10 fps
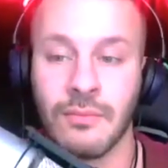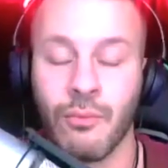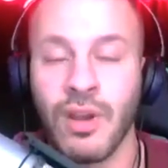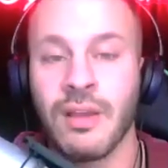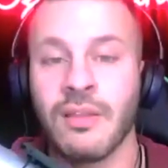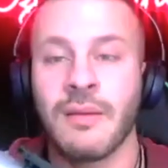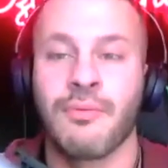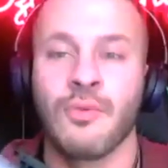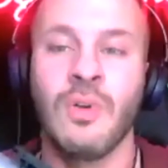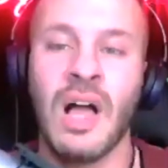Right? Like
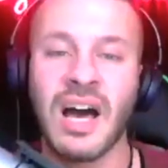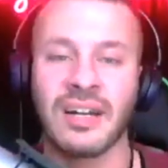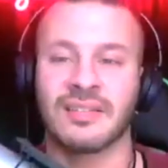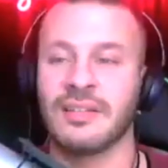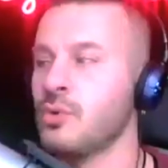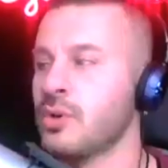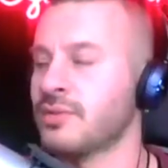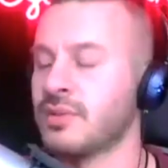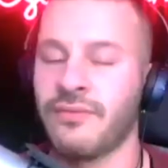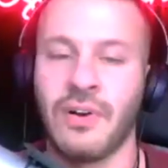brutal mm-hmm. honesty, who
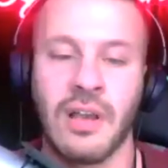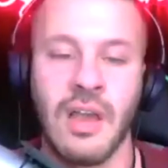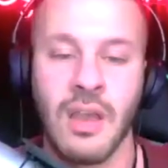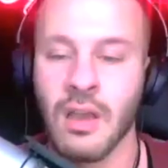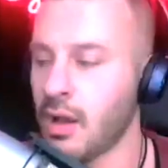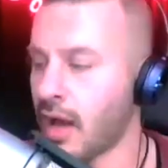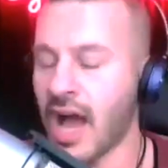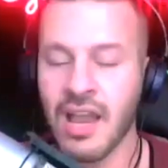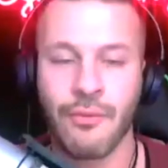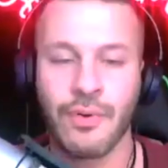gives a fuck?
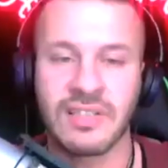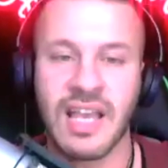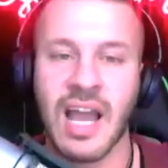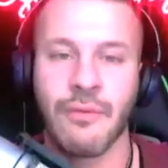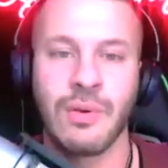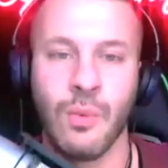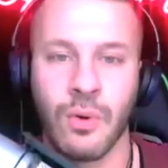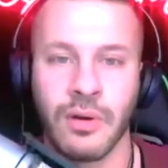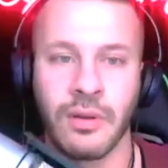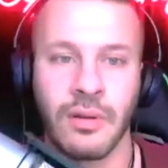High risk, high
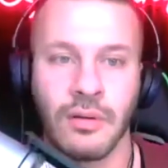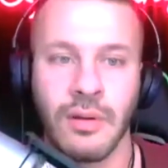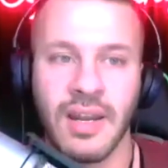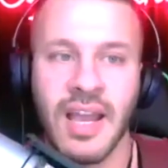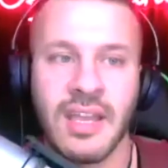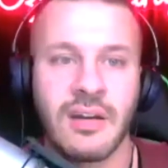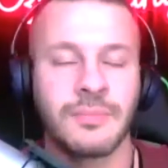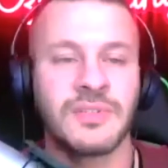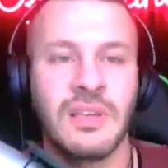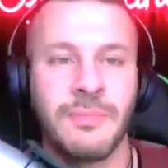reward. And I ended up
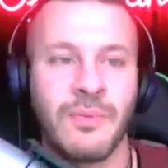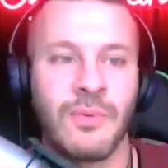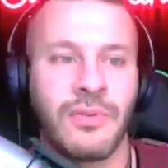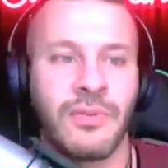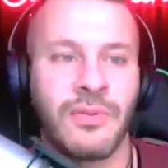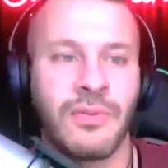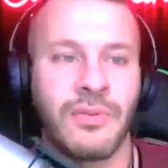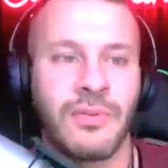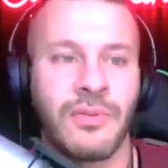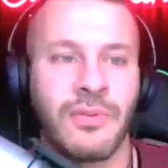sleeping with her that
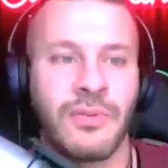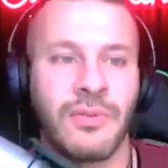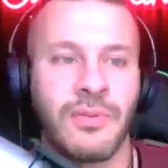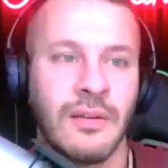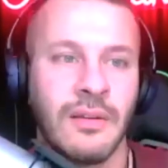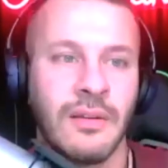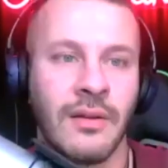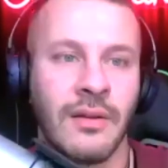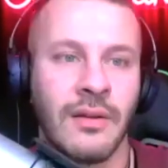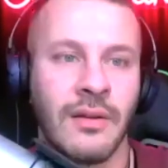night.
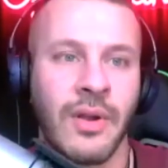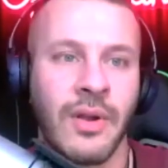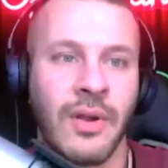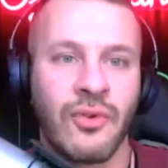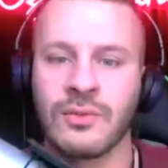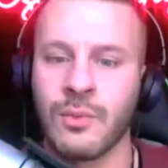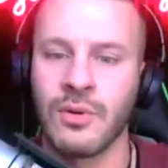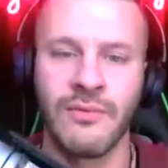Okay. Drinks were